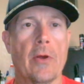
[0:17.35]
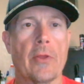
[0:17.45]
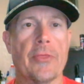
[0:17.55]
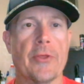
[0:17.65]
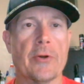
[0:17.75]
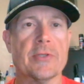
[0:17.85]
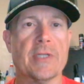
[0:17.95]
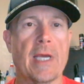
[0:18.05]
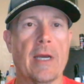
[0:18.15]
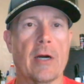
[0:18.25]

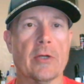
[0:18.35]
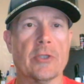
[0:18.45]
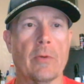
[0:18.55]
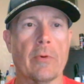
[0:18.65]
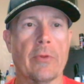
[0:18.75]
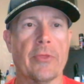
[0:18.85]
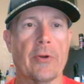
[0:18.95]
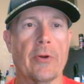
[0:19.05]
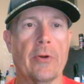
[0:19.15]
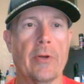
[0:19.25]
Thursday, October
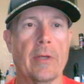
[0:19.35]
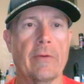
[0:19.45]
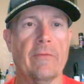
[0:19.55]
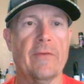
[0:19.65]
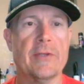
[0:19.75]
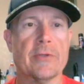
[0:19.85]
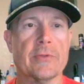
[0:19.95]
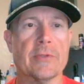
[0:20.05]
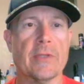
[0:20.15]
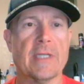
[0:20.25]
3rd,
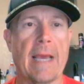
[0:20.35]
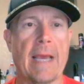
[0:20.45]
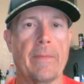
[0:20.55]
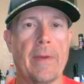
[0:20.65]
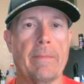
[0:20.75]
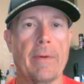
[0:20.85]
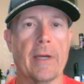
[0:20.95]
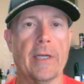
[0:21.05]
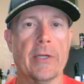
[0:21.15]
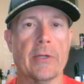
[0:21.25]
features the Tampa Bay
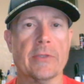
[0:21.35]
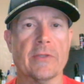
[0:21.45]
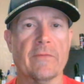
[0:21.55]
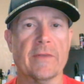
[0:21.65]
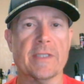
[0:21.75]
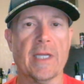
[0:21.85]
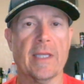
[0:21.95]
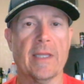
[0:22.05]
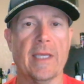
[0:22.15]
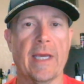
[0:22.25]
Buccaneers
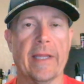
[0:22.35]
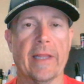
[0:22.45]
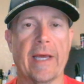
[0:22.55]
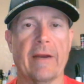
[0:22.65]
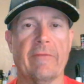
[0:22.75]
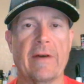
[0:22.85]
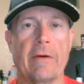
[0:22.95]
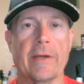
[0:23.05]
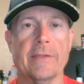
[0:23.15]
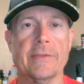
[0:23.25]
visiting the Atlanta
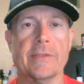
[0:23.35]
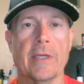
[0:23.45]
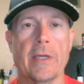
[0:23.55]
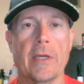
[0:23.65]
Falcons.